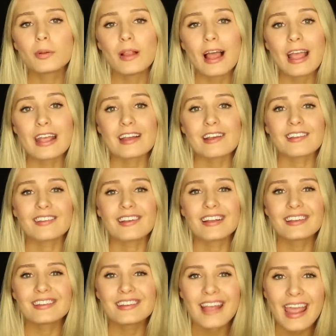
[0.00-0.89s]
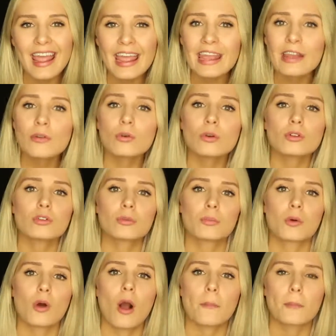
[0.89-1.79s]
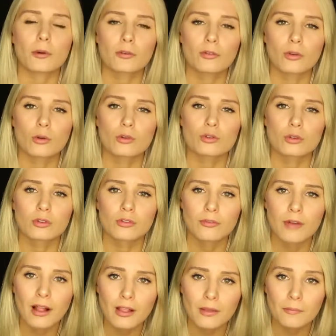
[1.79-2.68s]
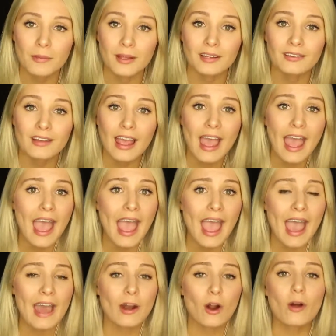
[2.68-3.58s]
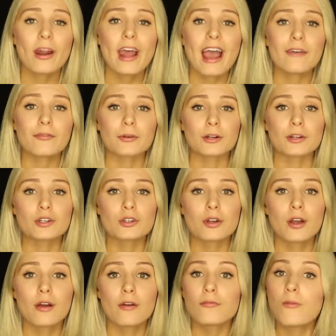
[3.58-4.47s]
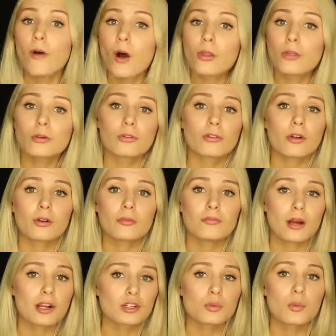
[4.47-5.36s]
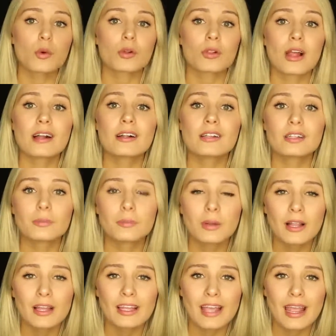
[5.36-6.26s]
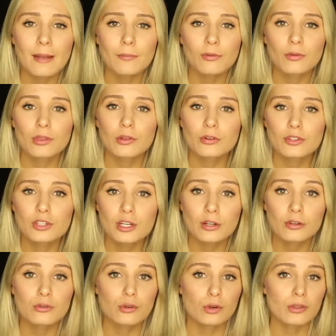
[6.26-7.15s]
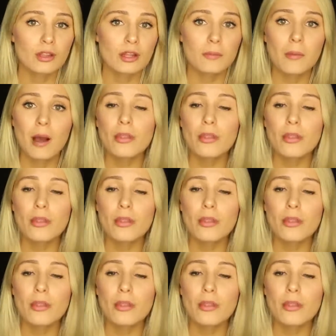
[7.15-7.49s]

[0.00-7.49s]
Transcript: play is integral to proper social development, and on average, fathers are much more likely to play games with their children than